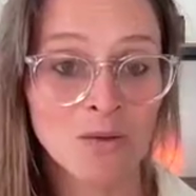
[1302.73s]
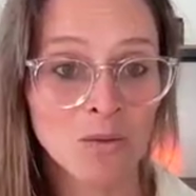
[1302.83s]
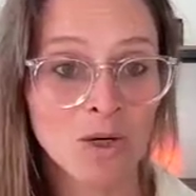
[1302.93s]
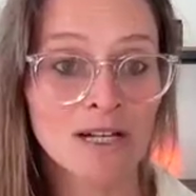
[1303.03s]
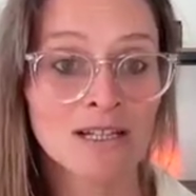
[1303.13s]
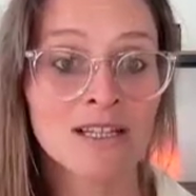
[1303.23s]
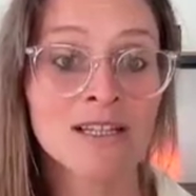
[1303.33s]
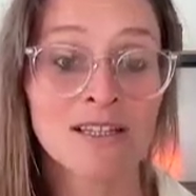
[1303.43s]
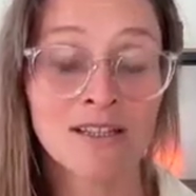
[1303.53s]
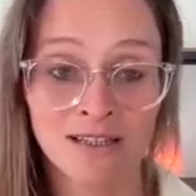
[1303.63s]
we're
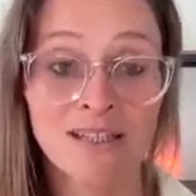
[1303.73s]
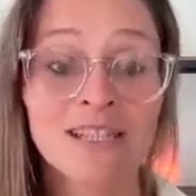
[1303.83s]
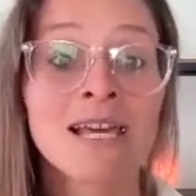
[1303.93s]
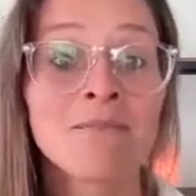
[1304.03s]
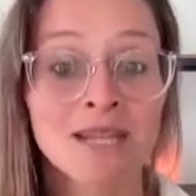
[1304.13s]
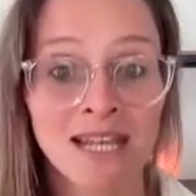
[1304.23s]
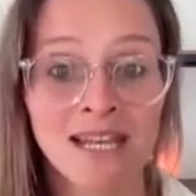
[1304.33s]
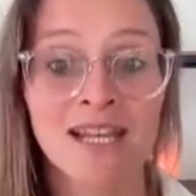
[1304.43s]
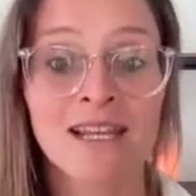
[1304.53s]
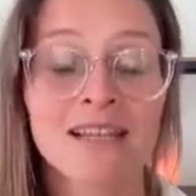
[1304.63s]

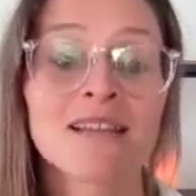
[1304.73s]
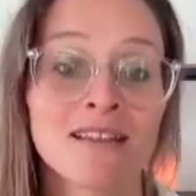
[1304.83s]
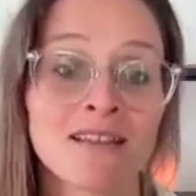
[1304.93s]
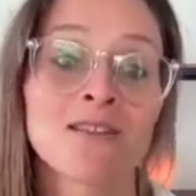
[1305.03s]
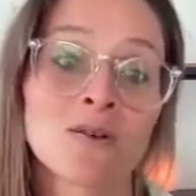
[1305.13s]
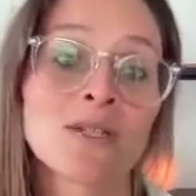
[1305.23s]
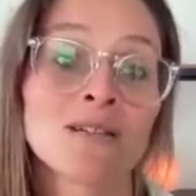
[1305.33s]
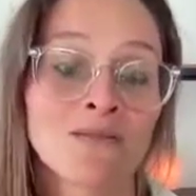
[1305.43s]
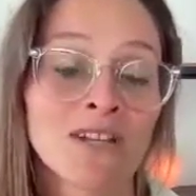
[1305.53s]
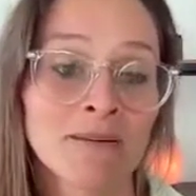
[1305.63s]
eliminating those
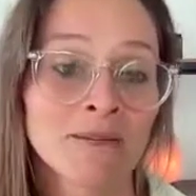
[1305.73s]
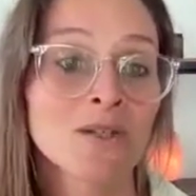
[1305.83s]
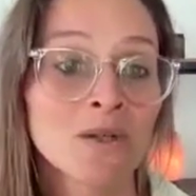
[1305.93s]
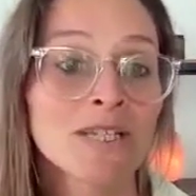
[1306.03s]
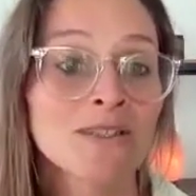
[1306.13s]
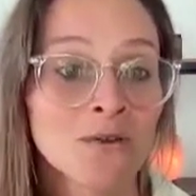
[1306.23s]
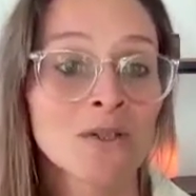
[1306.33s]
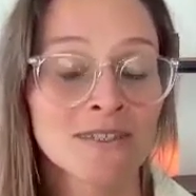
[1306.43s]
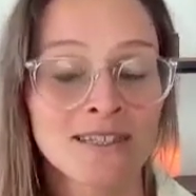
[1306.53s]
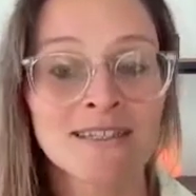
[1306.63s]
inflammatory
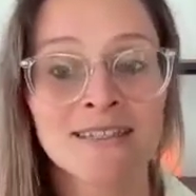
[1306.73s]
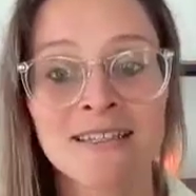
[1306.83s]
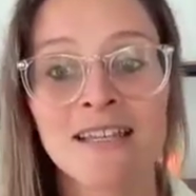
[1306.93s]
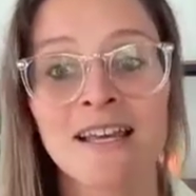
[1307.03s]
sources.